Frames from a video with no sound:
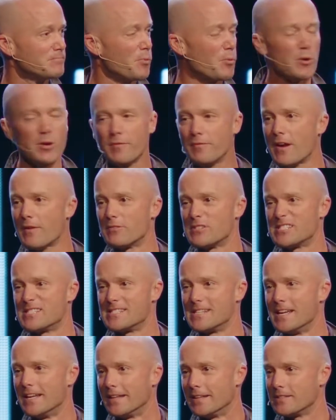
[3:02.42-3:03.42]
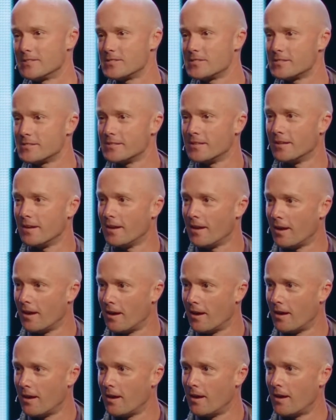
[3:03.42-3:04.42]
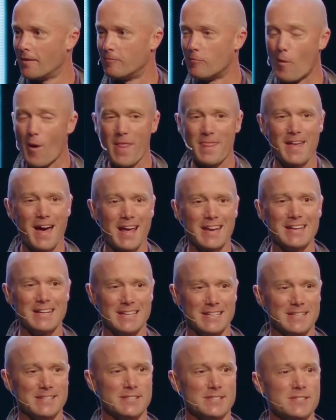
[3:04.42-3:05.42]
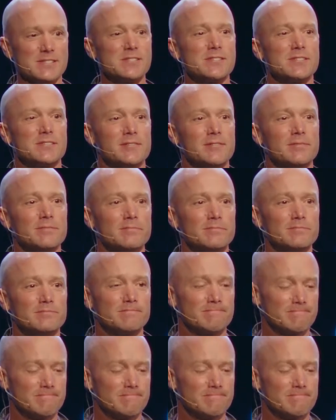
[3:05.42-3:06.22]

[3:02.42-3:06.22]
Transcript: I wonder if you have a sense of what that is.